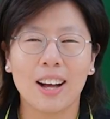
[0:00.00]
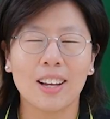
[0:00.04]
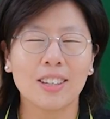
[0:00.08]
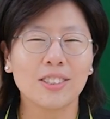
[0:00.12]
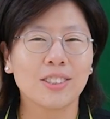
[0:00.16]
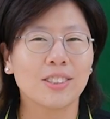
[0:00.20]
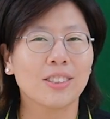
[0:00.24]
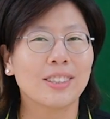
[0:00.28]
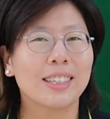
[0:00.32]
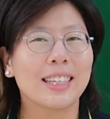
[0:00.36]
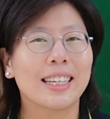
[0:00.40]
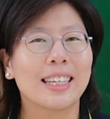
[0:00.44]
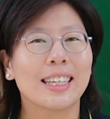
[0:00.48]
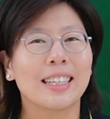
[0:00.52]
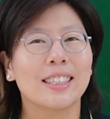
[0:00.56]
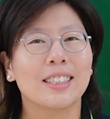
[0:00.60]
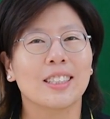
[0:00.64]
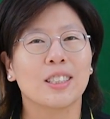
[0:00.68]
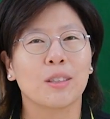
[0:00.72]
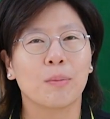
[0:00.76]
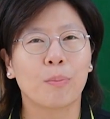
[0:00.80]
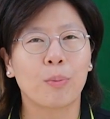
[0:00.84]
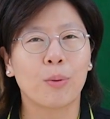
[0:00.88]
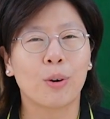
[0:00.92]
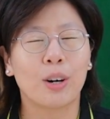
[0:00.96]
Also, it can
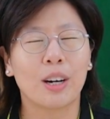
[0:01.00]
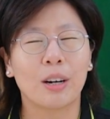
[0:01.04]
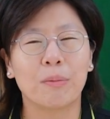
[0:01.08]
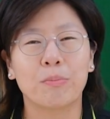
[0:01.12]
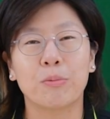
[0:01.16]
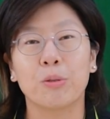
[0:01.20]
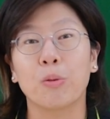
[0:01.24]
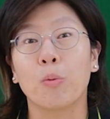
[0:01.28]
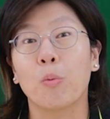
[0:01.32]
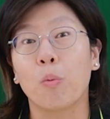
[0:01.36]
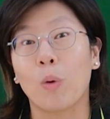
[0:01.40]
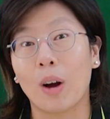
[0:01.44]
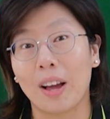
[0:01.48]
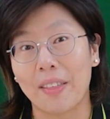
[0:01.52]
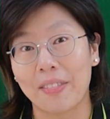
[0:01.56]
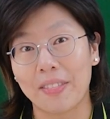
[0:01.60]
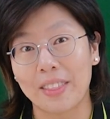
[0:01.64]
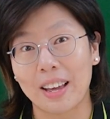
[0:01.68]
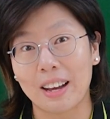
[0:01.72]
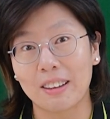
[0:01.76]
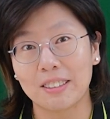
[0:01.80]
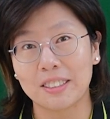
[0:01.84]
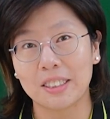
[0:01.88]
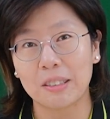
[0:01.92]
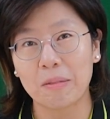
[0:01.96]
support up to
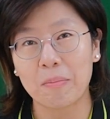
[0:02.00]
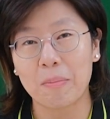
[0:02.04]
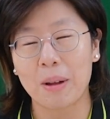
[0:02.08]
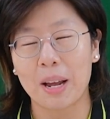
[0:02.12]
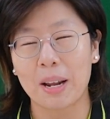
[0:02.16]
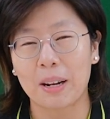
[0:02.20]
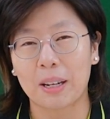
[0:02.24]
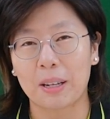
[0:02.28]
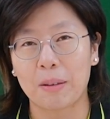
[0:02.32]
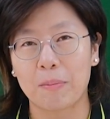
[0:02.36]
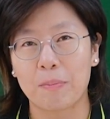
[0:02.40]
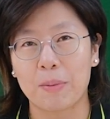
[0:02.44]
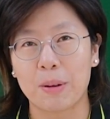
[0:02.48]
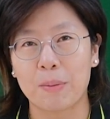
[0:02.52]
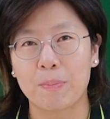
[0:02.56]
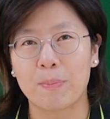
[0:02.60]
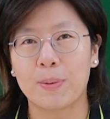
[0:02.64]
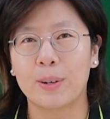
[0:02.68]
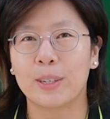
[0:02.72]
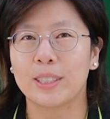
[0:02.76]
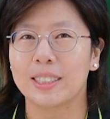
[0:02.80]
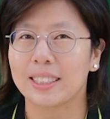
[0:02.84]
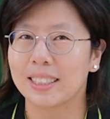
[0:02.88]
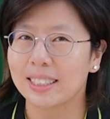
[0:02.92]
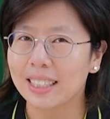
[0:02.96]
1,000 megabytes megabit
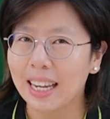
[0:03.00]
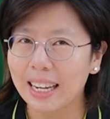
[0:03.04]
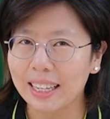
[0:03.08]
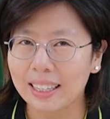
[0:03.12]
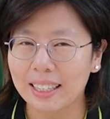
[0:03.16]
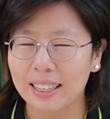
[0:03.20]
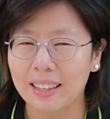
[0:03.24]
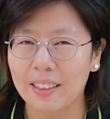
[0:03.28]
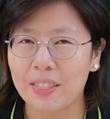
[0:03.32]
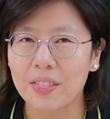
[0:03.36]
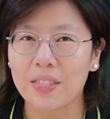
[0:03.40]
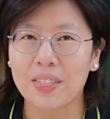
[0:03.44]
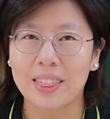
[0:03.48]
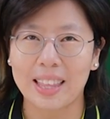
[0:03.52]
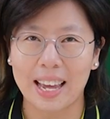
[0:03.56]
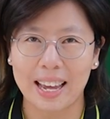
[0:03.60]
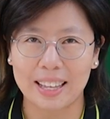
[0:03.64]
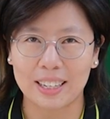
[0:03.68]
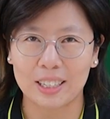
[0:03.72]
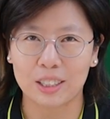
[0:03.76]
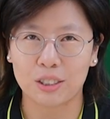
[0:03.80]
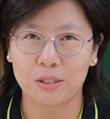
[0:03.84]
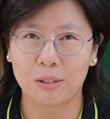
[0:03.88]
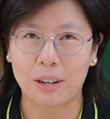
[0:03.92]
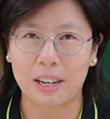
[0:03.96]
per second
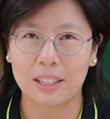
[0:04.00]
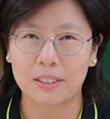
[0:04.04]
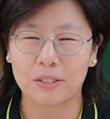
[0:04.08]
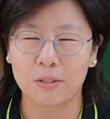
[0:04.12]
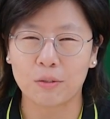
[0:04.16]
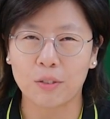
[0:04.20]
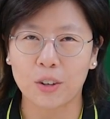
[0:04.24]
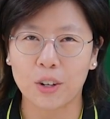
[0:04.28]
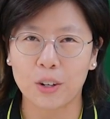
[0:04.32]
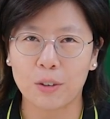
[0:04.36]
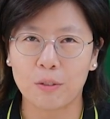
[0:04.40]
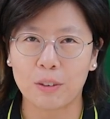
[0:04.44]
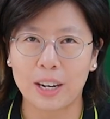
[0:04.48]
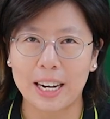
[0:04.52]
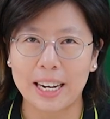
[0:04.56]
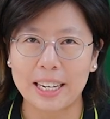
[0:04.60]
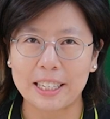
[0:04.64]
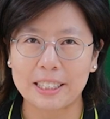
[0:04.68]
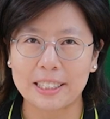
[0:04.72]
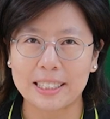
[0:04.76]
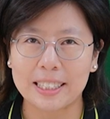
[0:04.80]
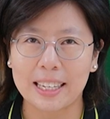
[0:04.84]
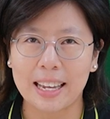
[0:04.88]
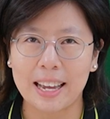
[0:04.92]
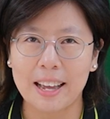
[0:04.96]
data transfer
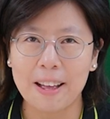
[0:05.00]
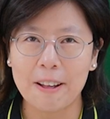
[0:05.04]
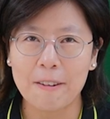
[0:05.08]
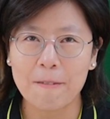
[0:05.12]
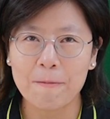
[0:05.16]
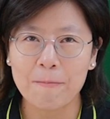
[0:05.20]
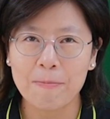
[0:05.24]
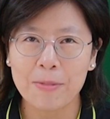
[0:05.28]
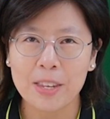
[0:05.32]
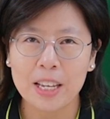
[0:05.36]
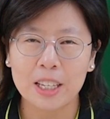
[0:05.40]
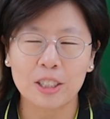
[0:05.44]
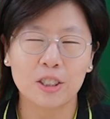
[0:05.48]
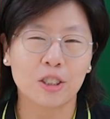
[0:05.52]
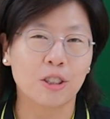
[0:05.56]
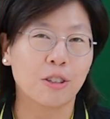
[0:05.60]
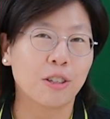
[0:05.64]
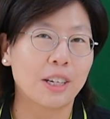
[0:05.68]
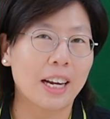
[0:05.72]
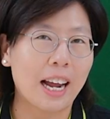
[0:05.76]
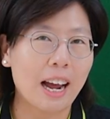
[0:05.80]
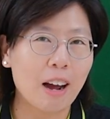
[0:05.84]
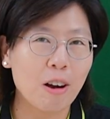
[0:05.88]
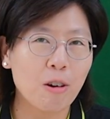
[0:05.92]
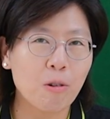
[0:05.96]
rate.
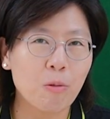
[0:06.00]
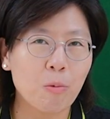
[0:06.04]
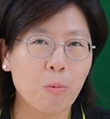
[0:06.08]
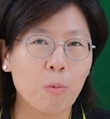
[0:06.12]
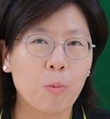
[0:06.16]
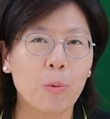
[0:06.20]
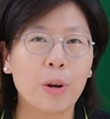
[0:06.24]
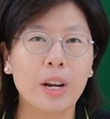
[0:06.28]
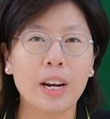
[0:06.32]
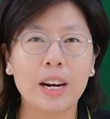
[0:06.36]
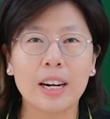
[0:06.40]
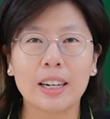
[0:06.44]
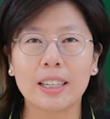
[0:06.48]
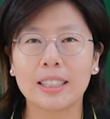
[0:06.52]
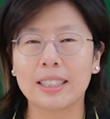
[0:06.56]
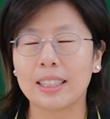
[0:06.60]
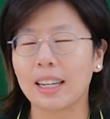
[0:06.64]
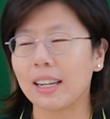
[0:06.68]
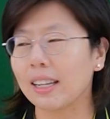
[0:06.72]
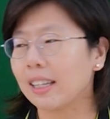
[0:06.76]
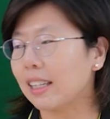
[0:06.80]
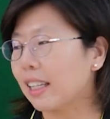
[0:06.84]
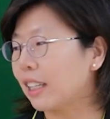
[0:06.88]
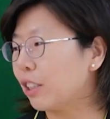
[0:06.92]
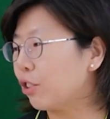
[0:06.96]
So now we're
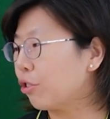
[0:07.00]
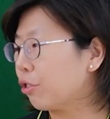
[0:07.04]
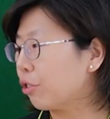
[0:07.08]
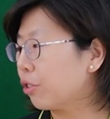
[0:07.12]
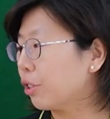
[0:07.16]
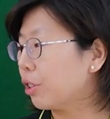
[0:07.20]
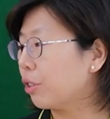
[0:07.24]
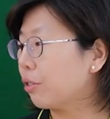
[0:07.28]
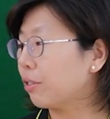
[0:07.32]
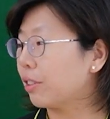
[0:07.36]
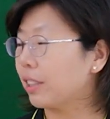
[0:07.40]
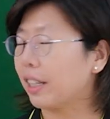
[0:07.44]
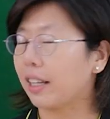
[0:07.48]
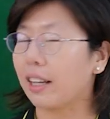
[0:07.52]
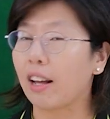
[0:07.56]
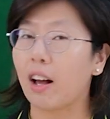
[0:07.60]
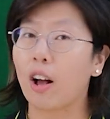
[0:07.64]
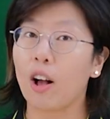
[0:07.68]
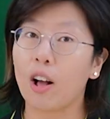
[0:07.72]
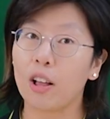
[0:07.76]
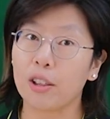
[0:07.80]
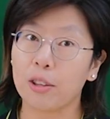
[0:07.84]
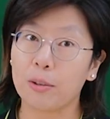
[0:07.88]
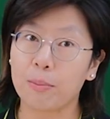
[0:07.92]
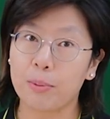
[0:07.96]
done introducing
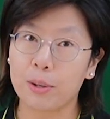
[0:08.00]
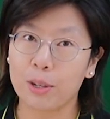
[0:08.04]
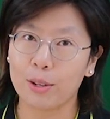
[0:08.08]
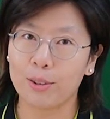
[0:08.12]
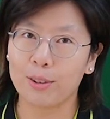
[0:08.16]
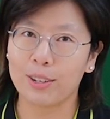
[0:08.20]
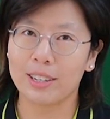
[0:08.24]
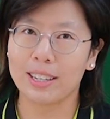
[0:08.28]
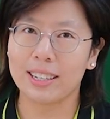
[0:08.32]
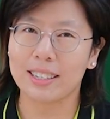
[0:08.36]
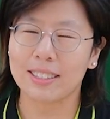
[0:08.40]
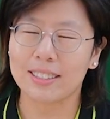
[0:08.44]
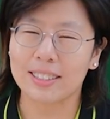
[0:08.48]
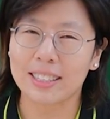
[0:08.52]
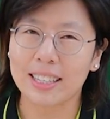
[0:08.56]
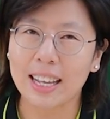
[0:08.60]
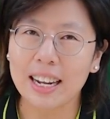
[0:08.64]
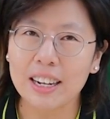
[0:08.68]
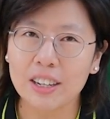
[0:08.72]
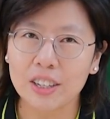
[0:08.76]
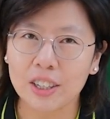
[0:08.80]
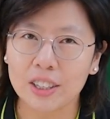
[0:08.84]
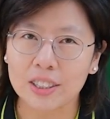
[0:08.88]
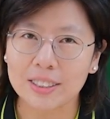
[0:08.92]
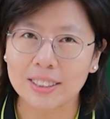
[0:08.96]
all the PoE
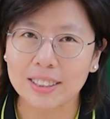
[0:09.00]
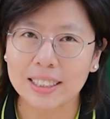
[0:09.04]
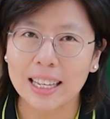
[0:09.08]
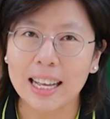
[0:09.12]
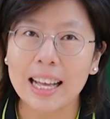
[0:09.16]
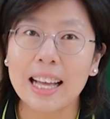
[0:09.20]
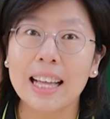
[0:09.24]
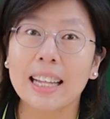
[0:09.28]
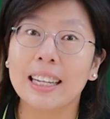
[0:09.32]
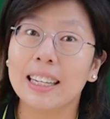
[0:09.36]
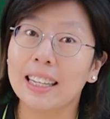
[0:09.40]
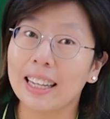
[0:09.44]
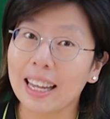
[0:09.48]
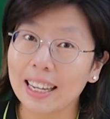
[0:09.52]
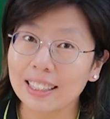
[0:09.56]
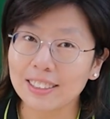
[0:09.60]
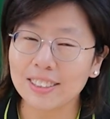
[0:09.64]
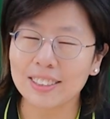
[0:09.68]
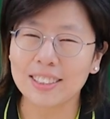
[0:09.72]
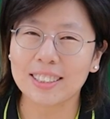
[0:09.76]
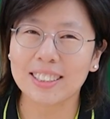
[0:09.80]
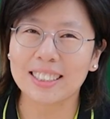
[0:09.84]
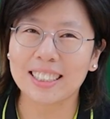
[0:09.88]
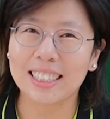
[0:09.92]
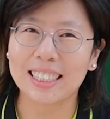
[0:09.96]
extenders.
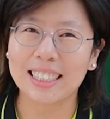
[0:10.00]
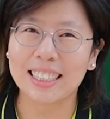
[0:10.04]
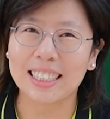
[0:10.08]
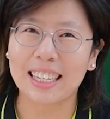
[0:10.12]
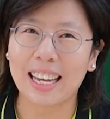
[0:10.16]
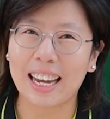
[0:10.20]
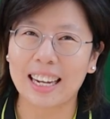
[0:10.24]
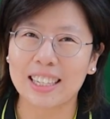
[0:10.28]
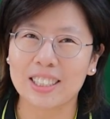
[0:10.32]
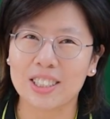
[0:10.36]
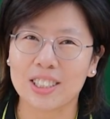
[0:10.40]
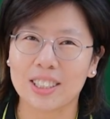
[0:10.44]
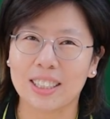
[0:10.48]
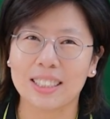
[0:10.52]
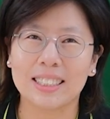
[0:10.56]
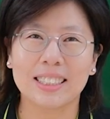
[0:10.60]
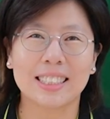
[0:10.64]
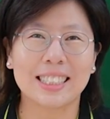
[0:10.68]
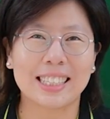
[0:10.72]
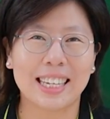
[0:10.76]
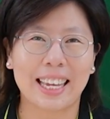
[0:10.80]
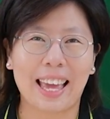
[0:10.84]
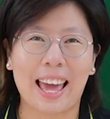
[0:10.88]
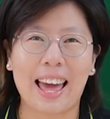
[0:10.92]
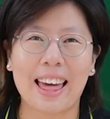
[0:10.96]
let's do the
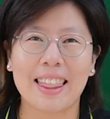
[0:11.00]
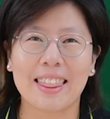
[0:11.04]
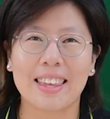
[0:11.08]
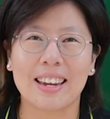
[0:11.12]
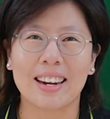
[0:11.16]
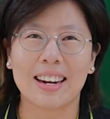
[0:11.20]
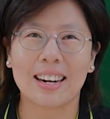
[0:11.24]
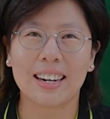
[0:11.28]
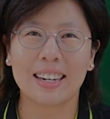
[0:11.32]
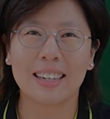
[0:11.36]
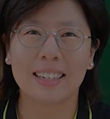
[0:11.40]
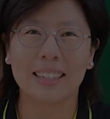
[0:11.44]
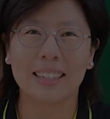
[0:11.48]
connection together.